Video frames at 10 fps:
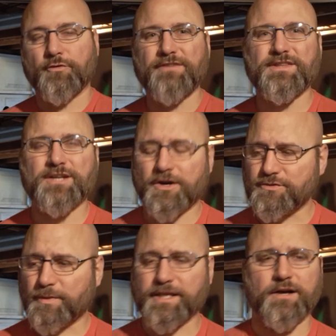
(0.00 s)
We have the
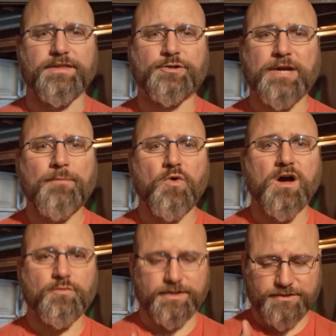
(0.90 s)
cars, what do they call it? The crab
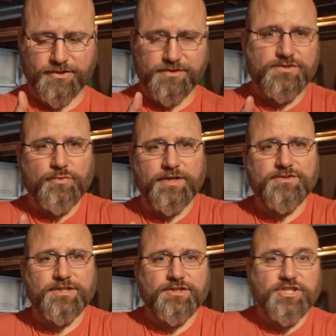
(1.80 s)
walk, where it turns the
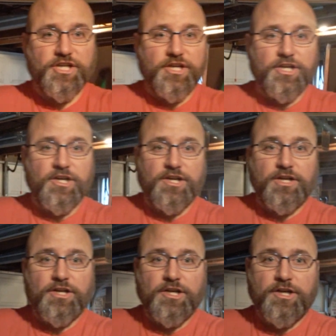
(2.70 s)
wheels and goes,
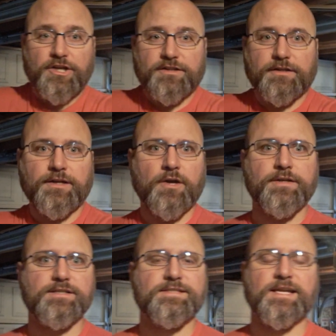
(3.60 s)

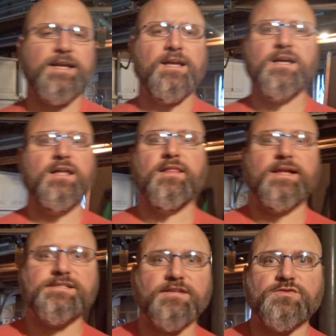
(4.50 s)
into the side.
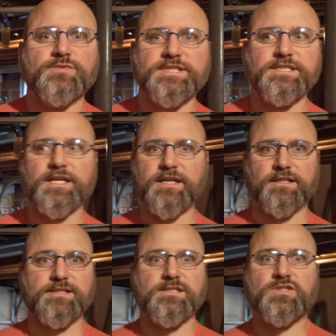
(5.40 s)
That stuff is
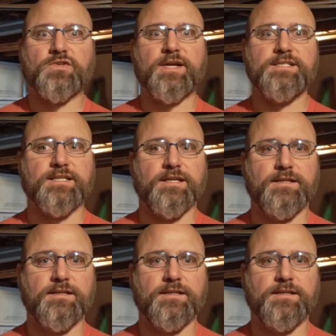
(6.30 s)
ridiculous. It's crazy.